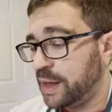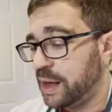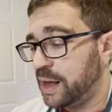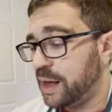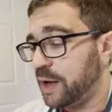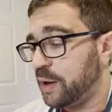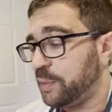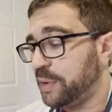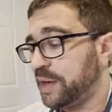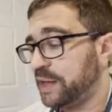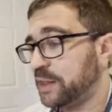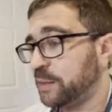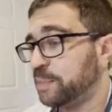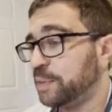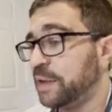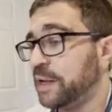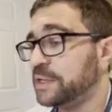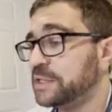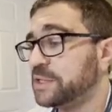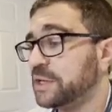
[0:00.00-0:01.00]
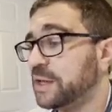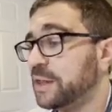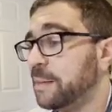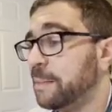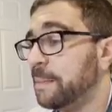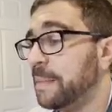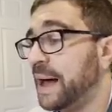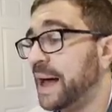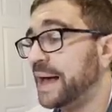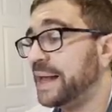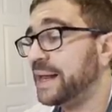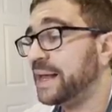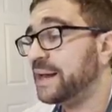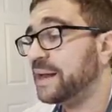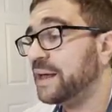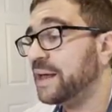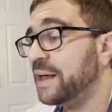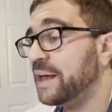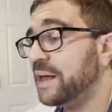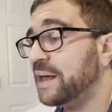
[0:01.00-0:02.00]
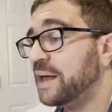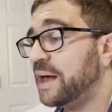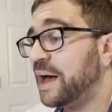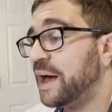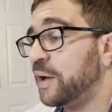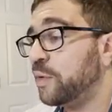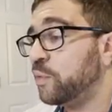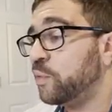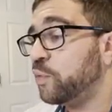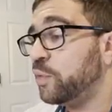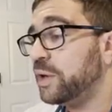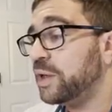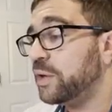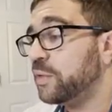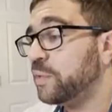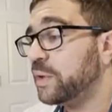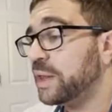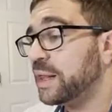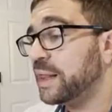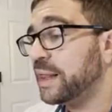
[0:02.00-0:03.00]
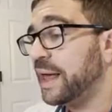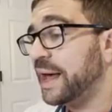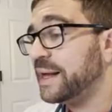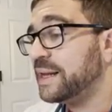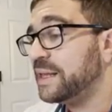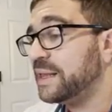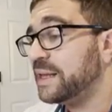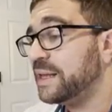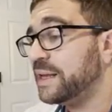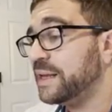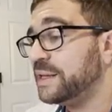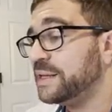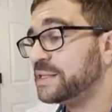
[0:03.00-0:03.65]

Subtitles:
We got the Plusle and the Minun. I really, really liked these.